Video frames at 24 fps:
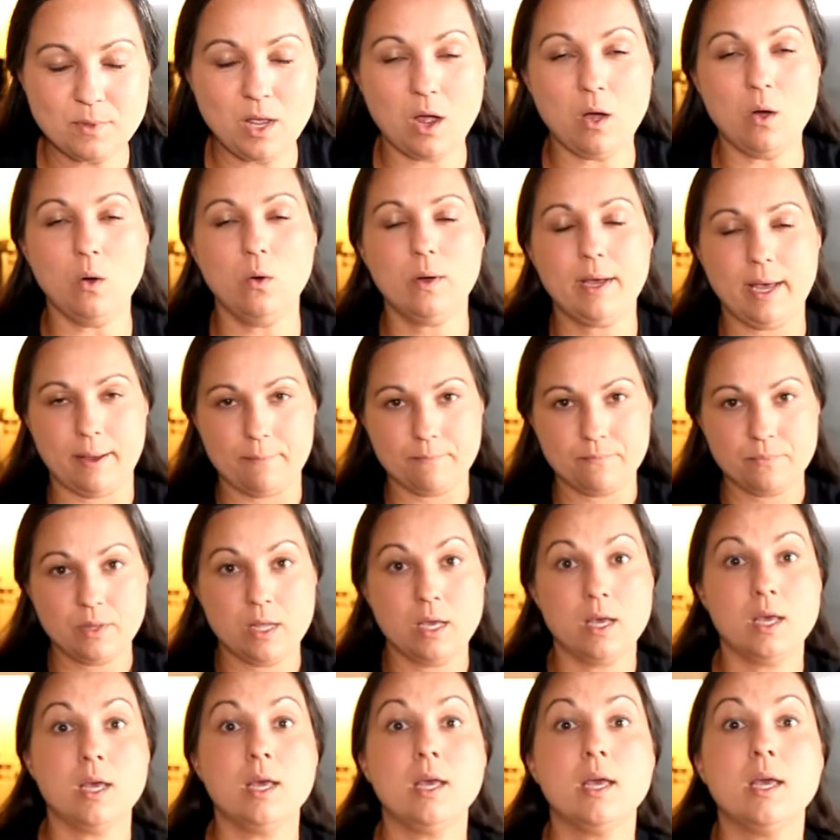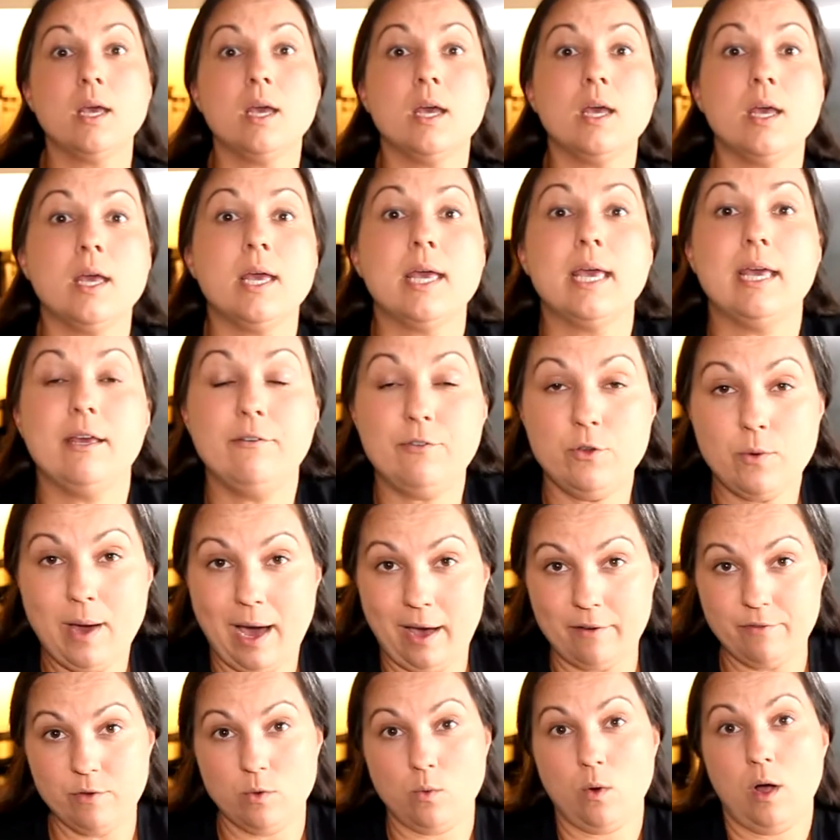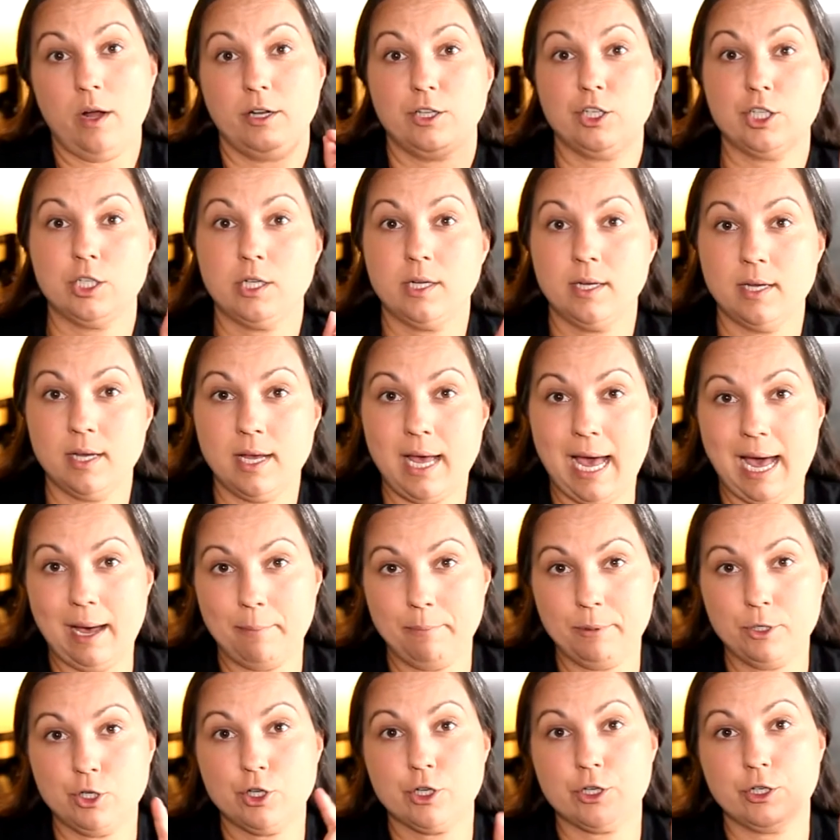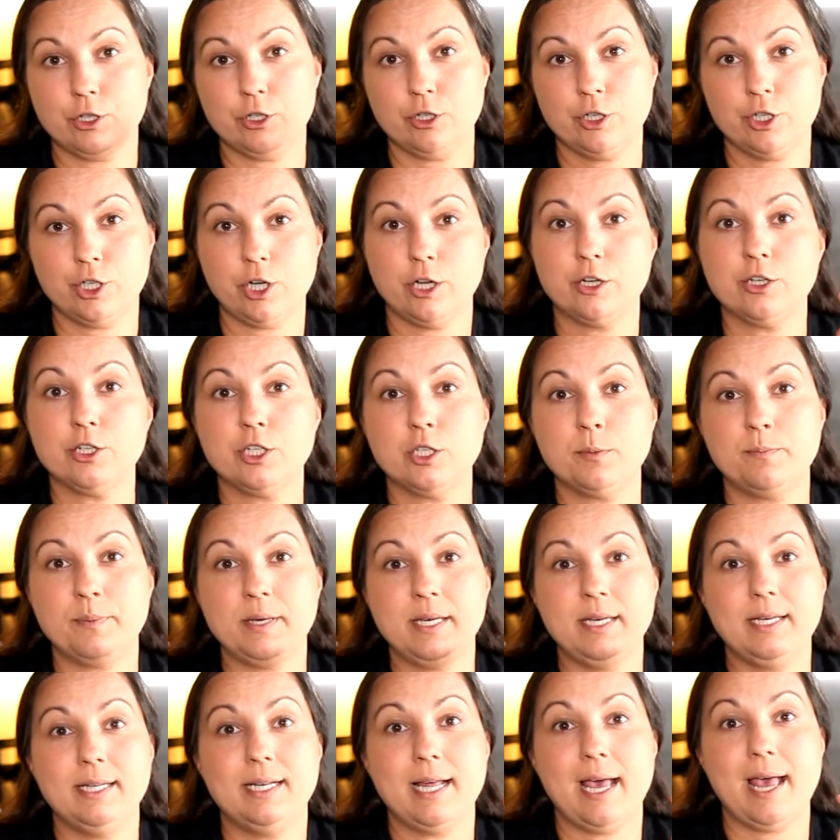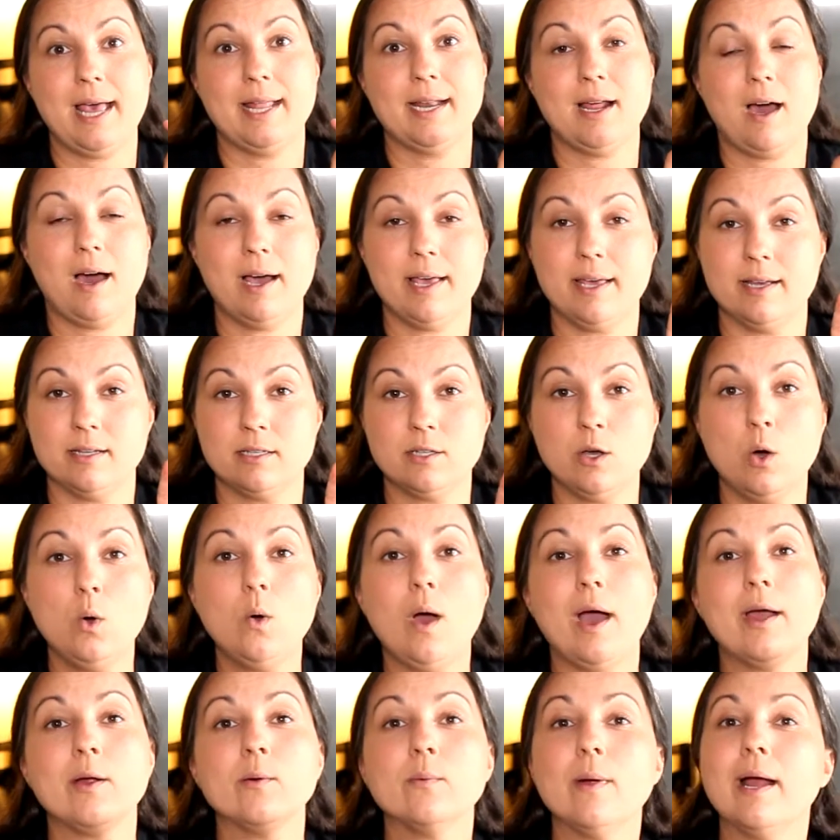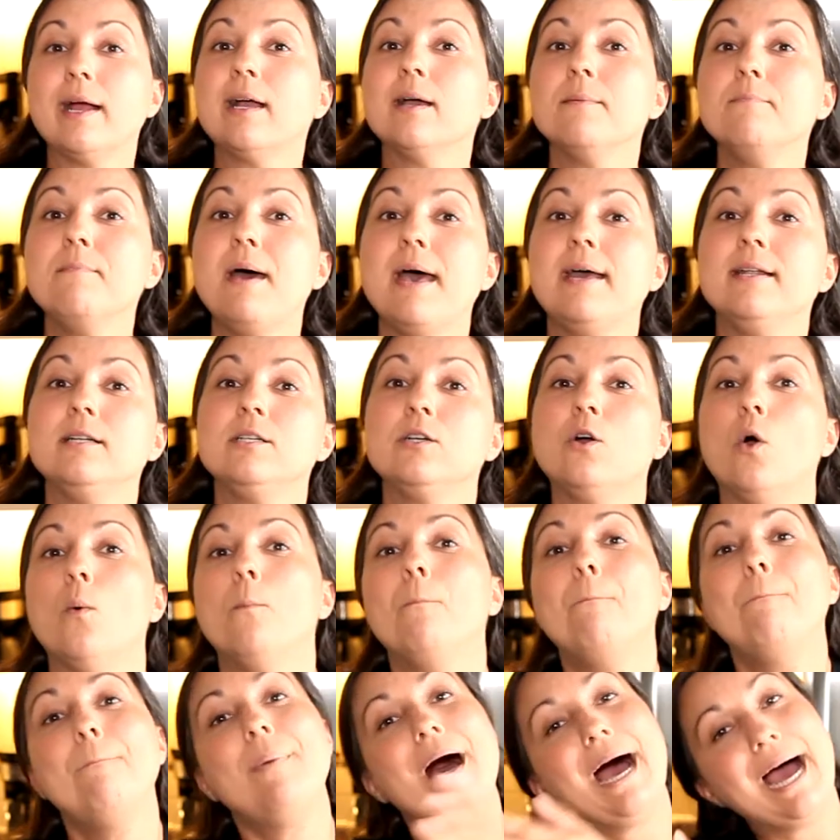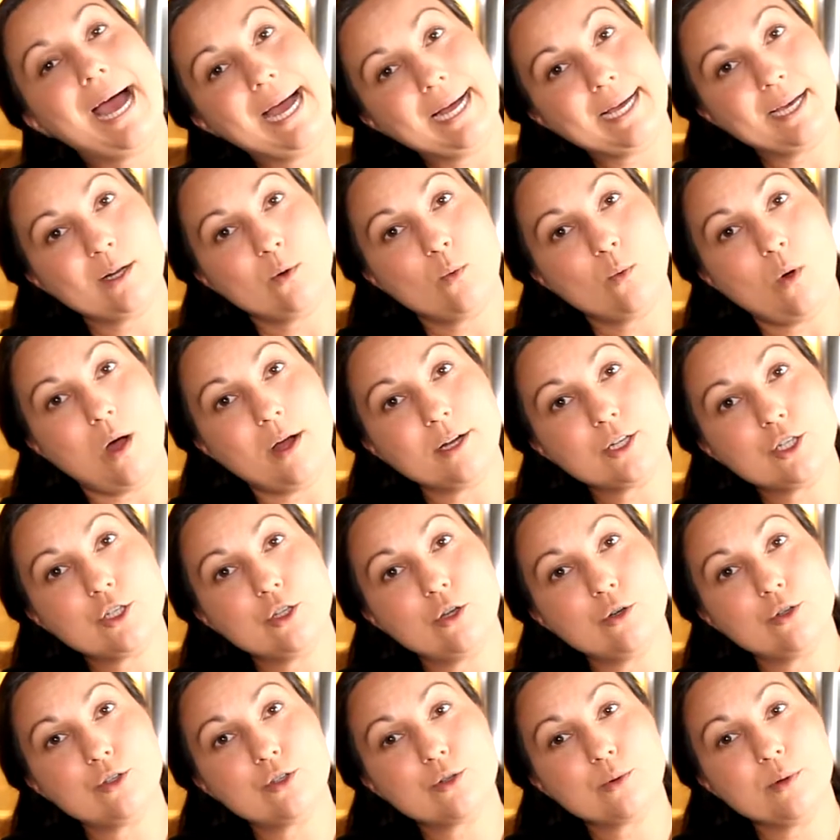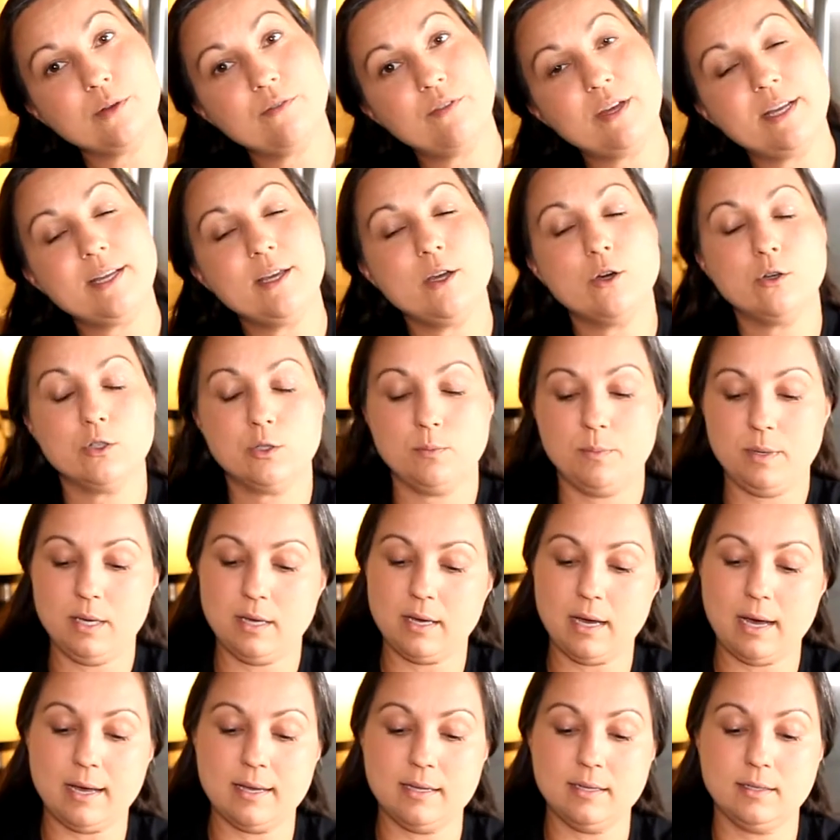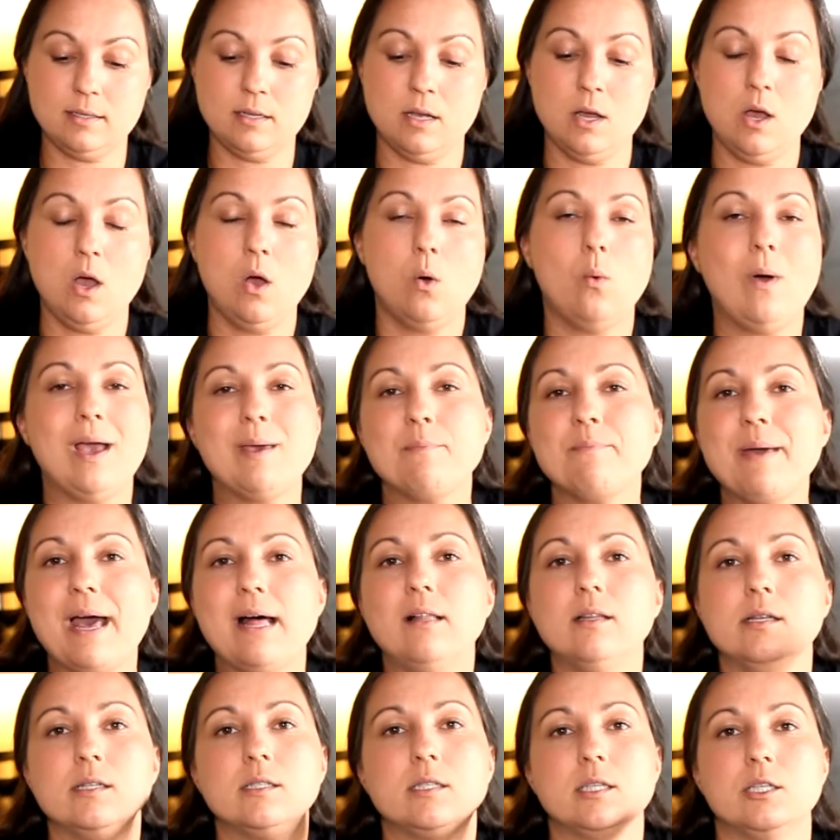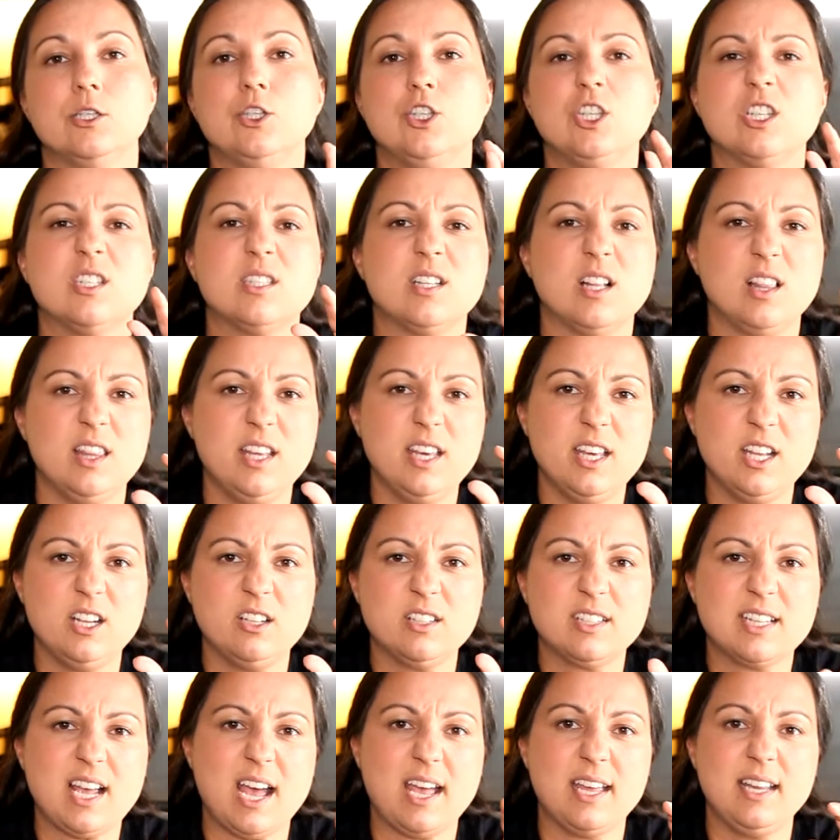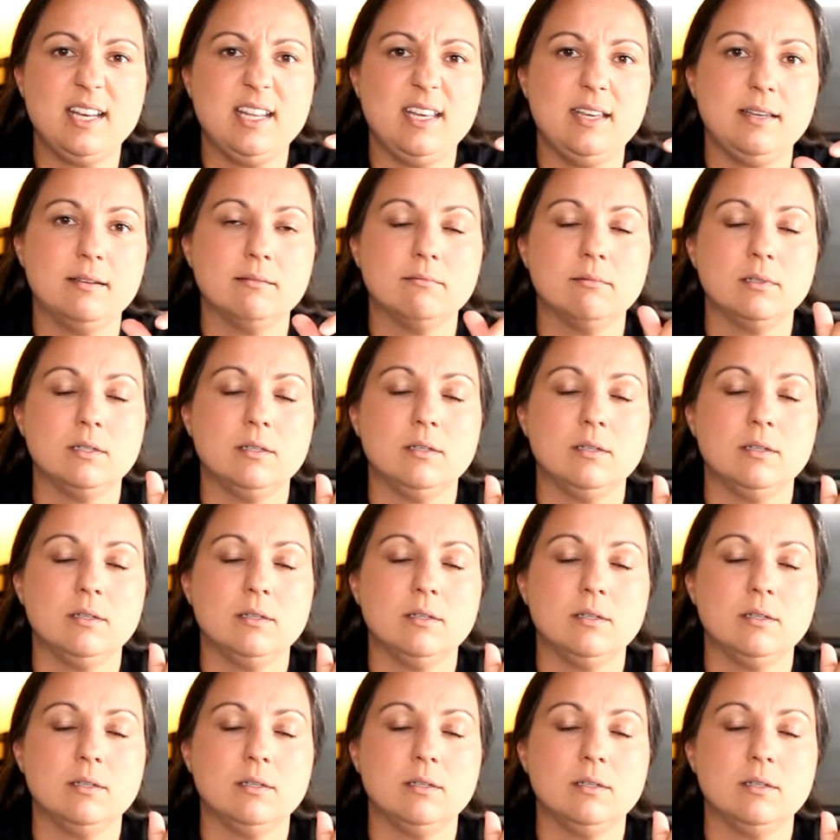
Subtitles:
Okay, if you haven't watched aperture, shutter speed, and ISO, I recommend go back and watch those 3 videos because white balance is just a little tiny